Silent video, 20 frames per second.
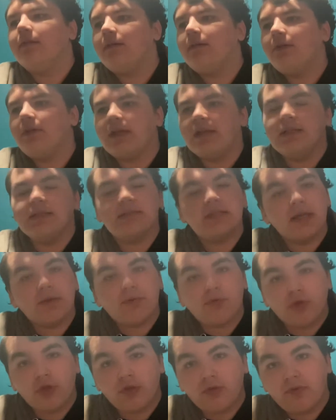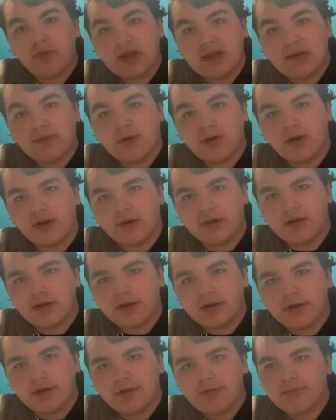okay. It's not for the faint of heart. All
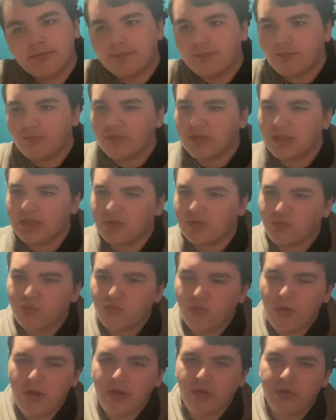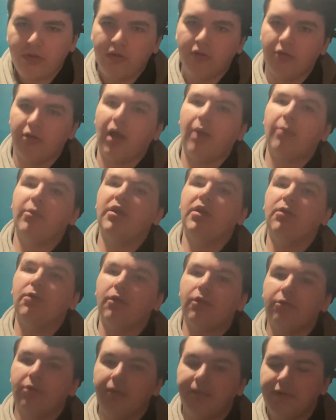right, it's really cool. I'm gonna
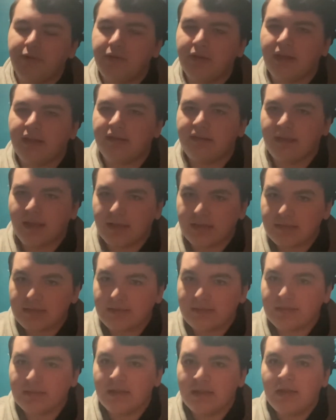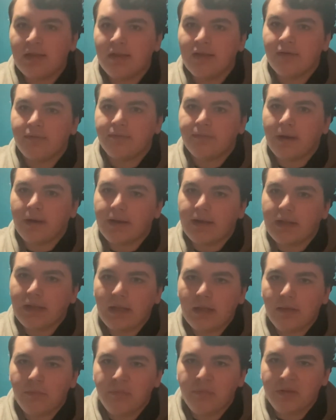review that next
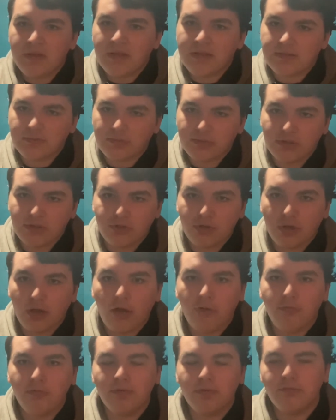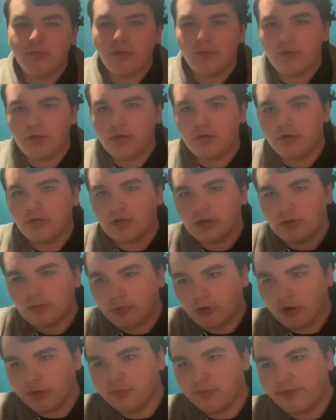Friday because I'm gonna try and review
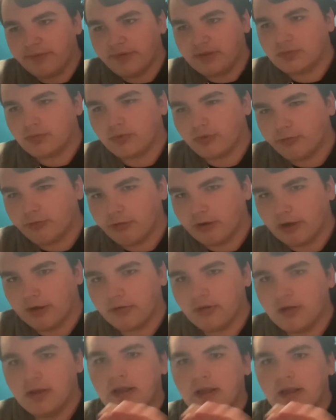horror movies throughout